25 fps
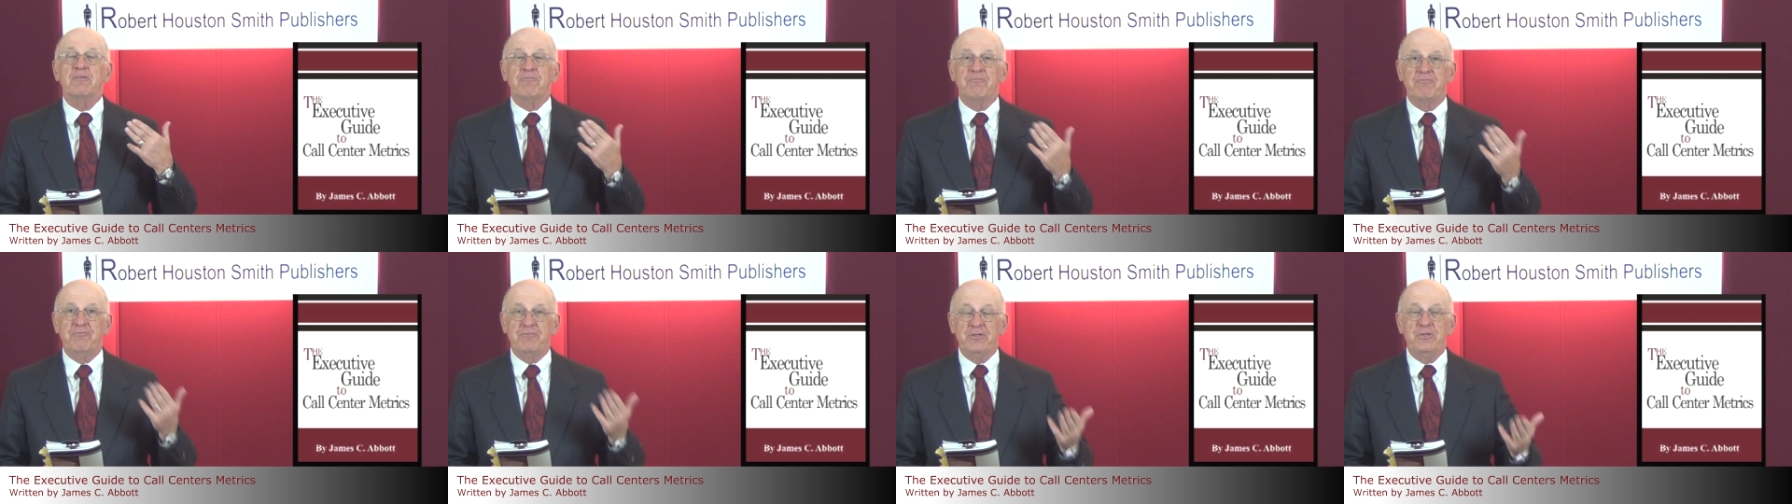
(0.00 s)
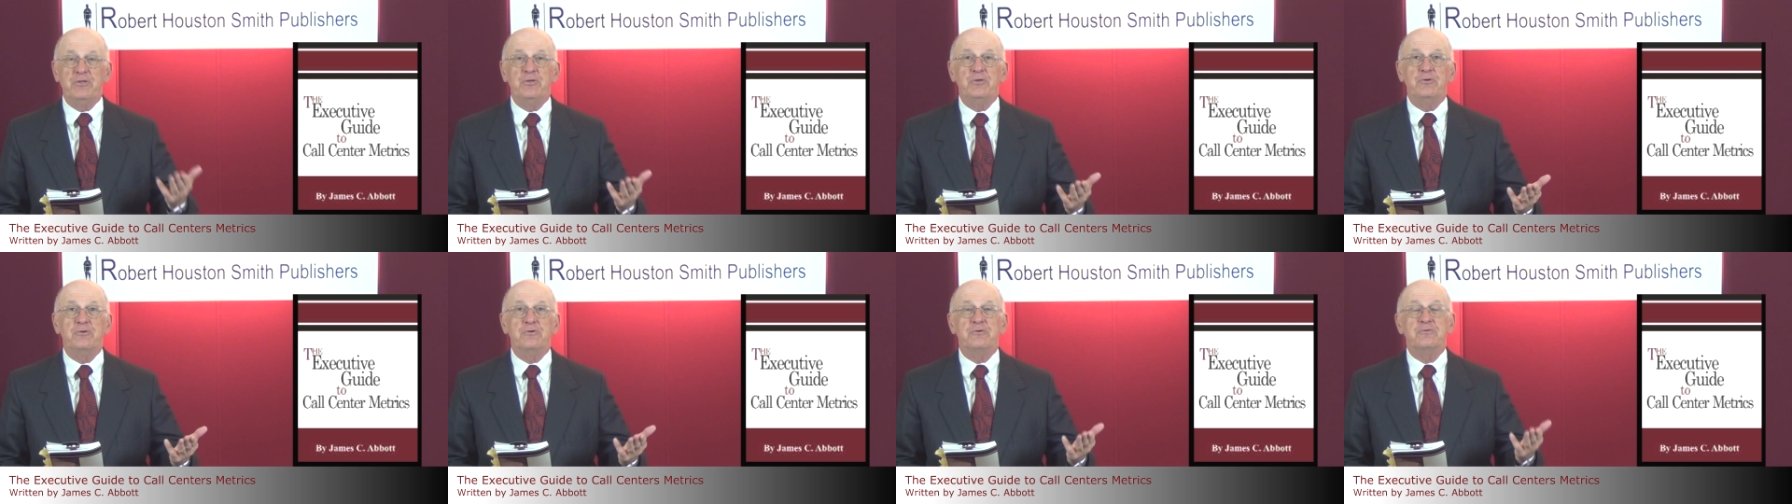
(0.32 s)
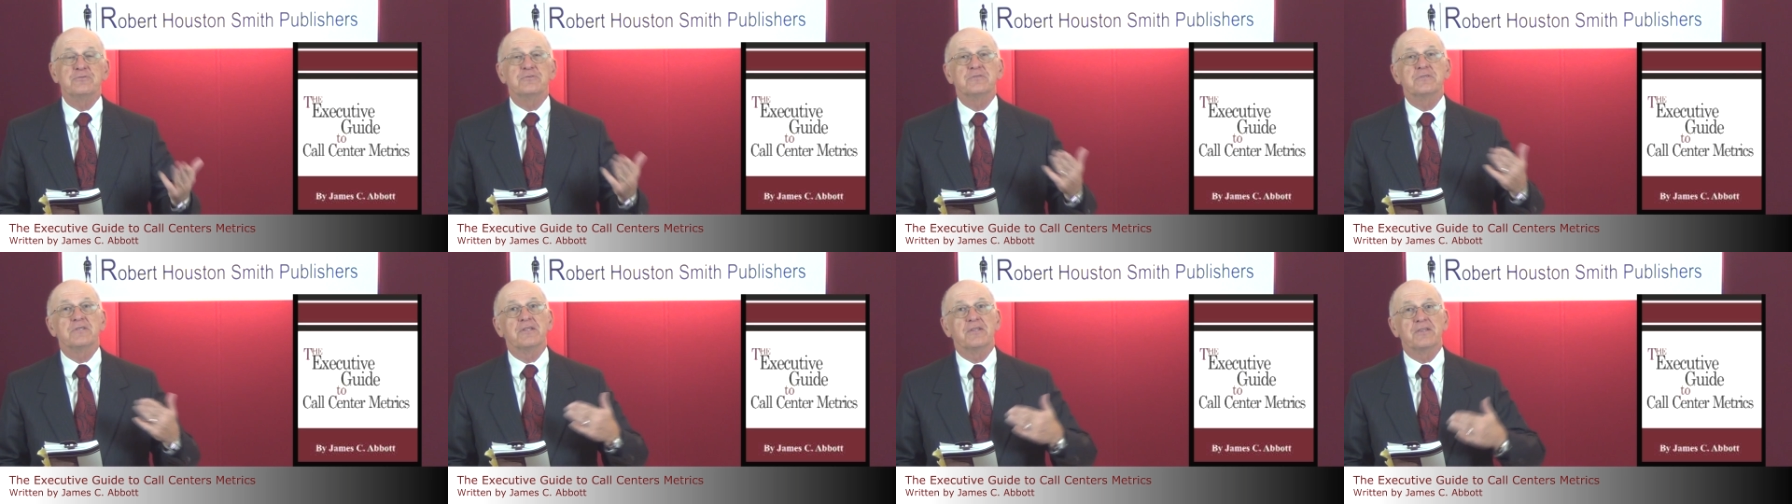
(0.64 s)

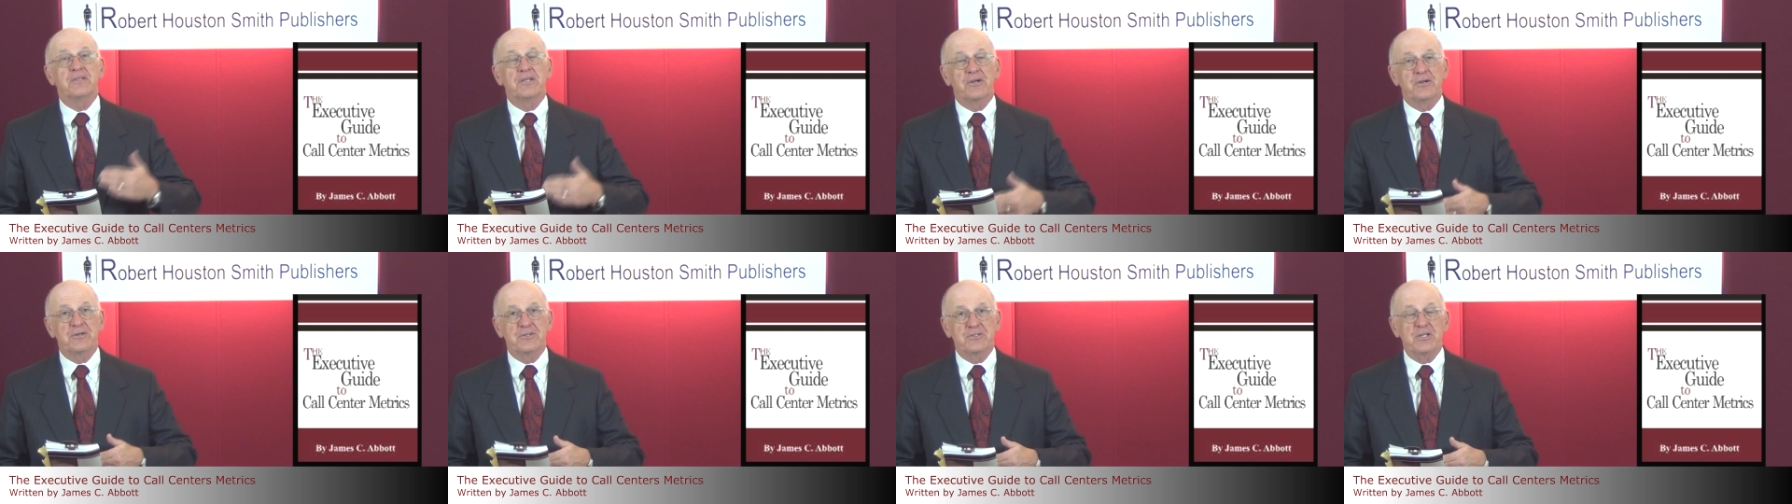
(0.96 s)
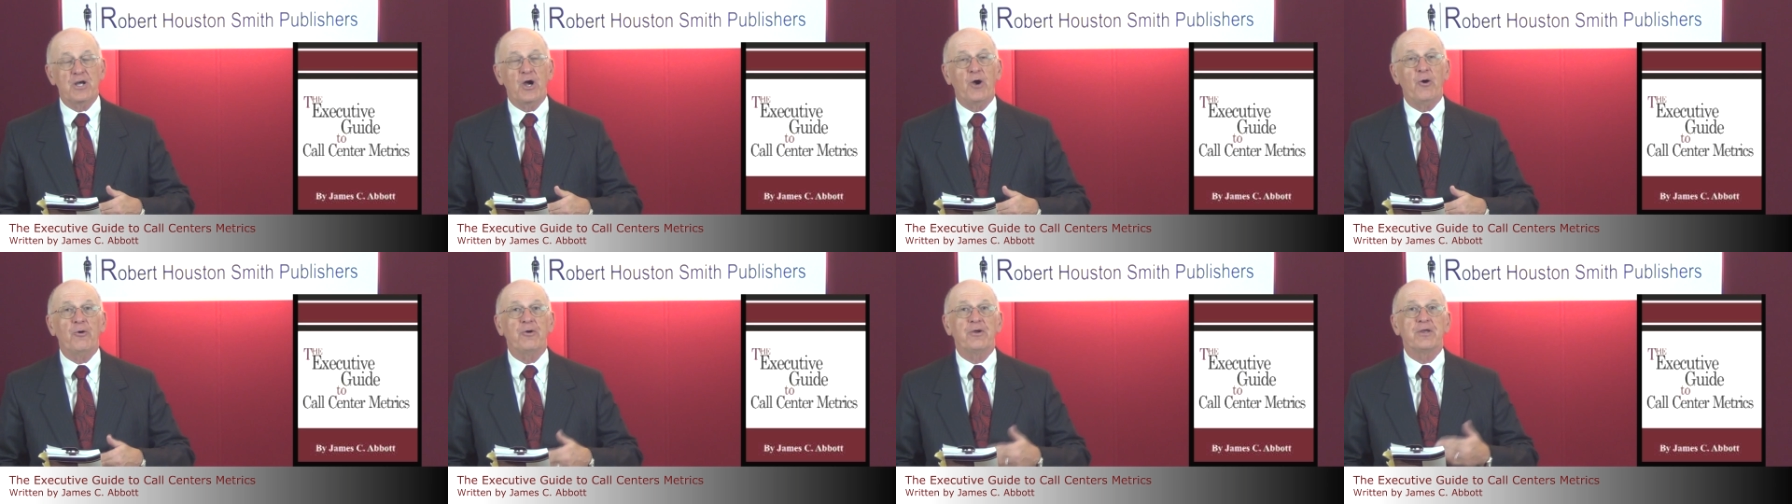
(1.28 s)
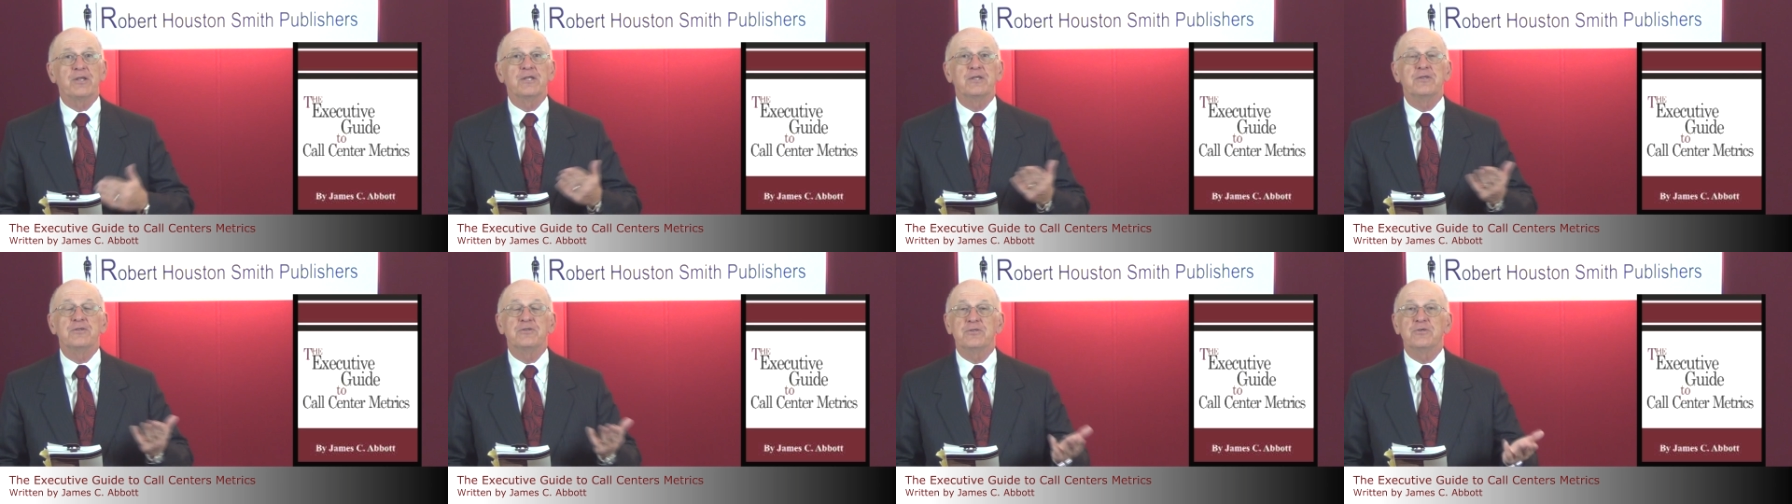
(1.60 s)
views that are
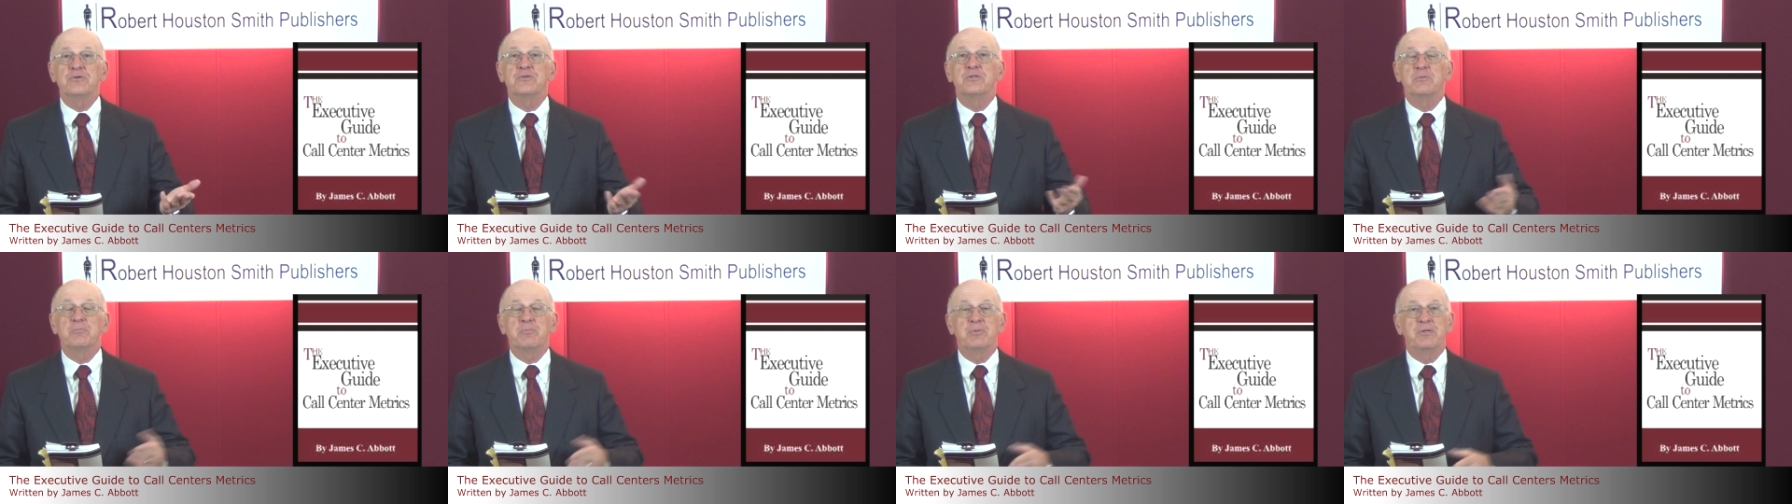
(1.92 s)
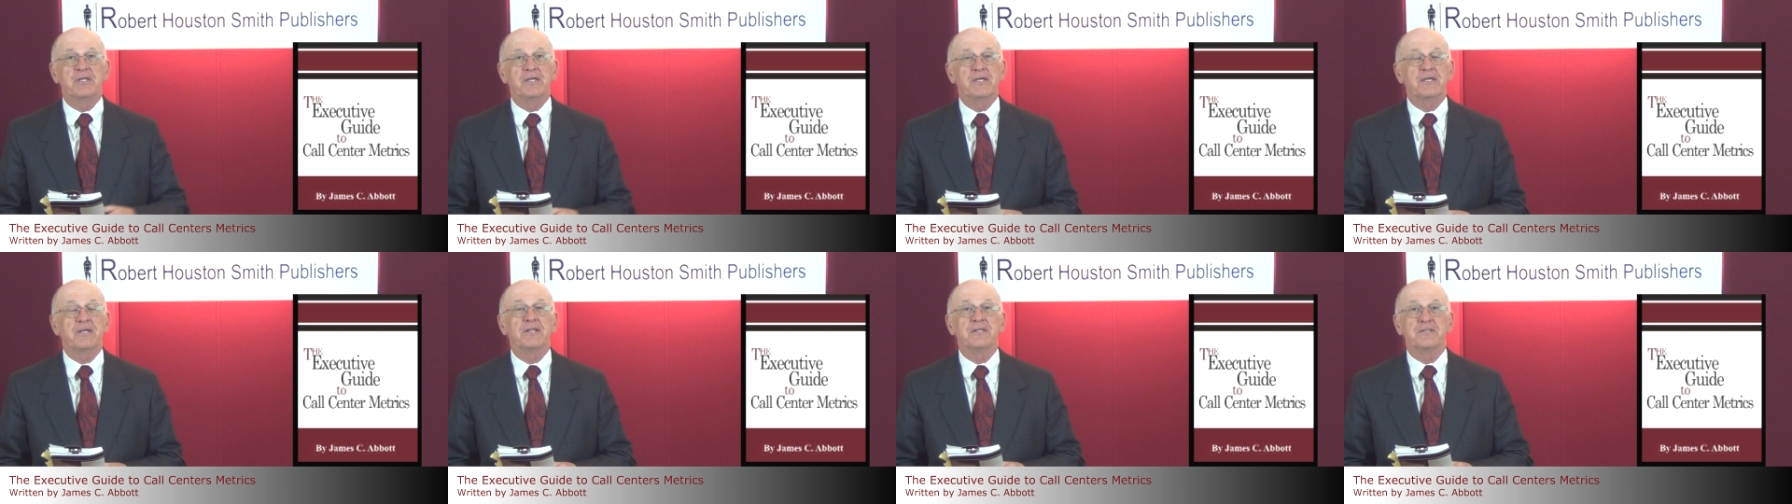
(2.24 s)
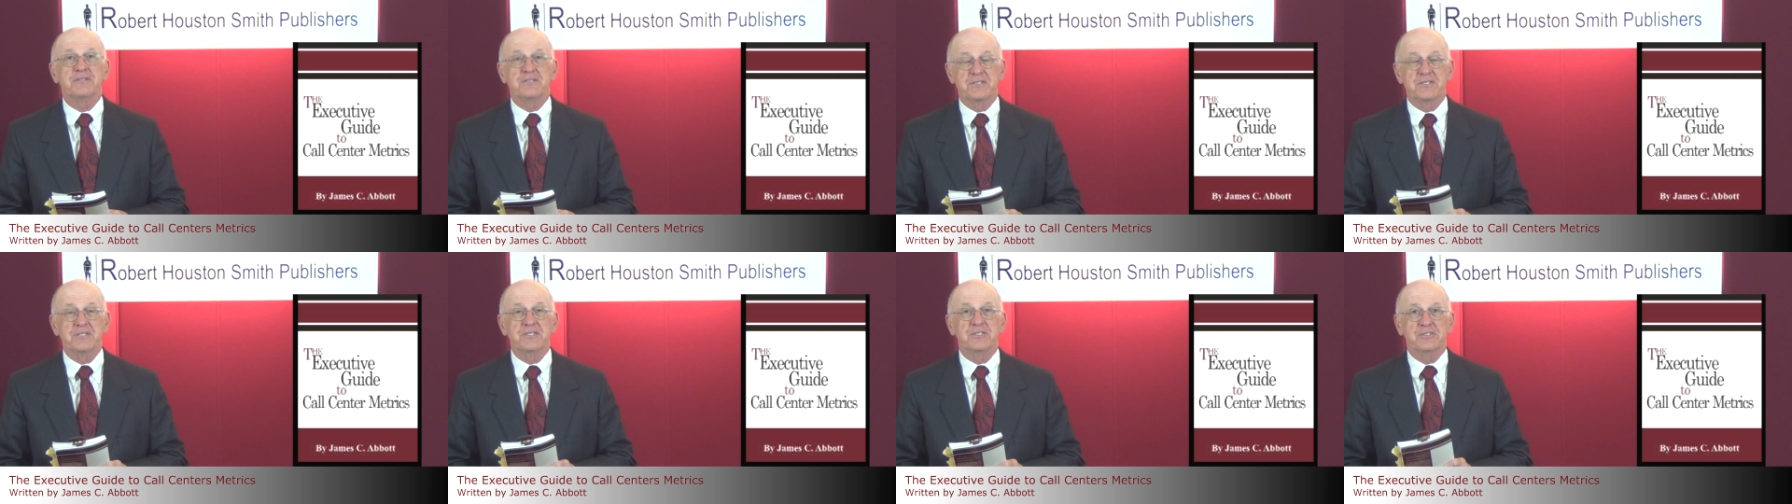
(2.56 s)
targeted to the particular
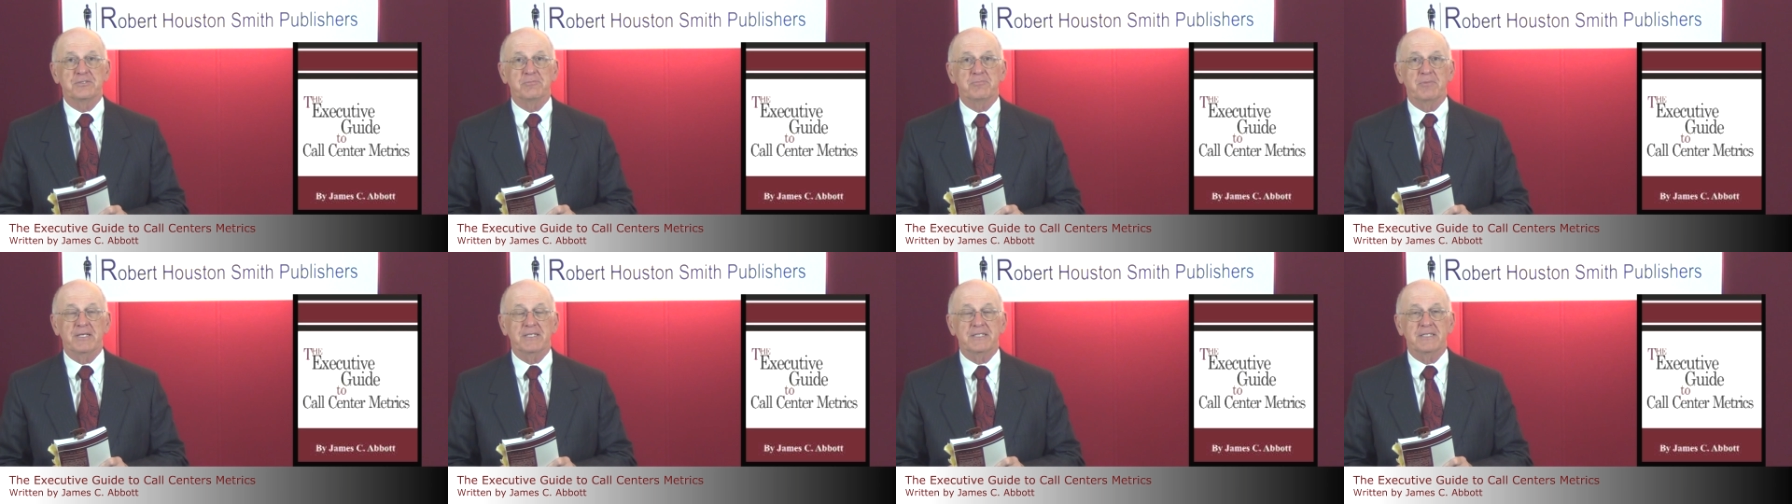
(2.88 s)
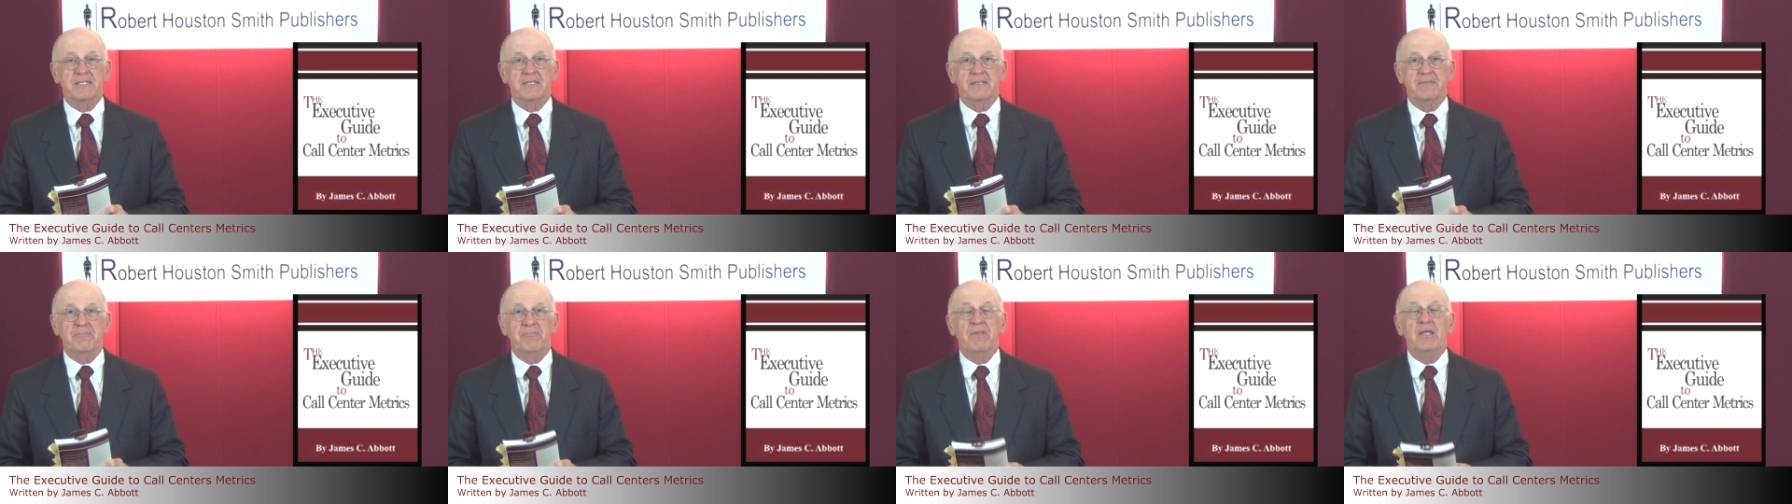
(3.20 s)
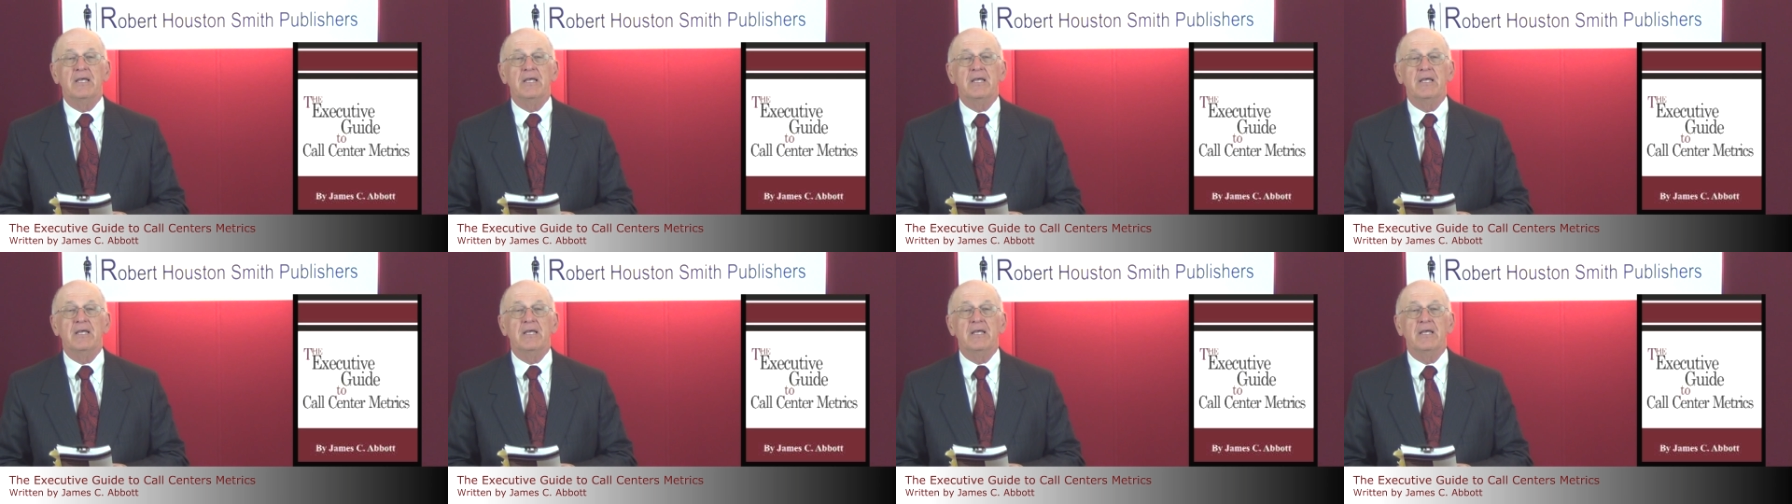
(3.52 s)
decision making.